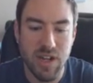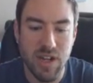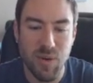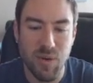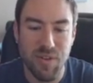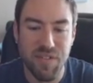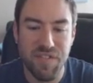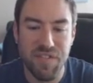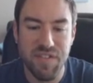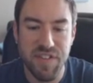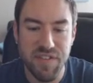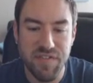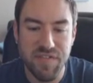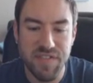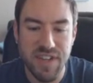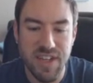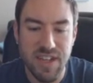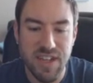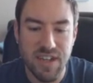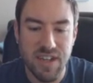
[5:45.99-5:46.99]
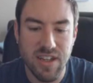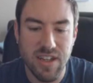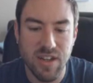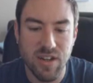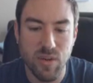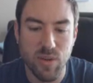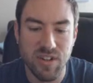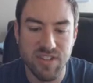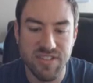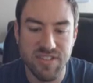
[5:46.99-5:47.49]
you know, a 50
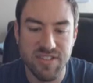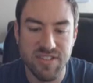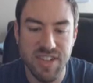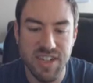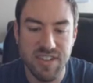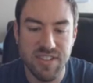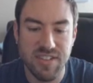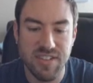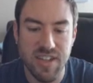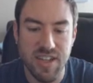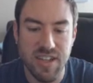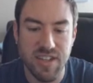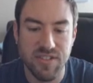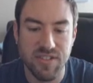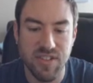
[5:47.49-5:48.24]
or a 60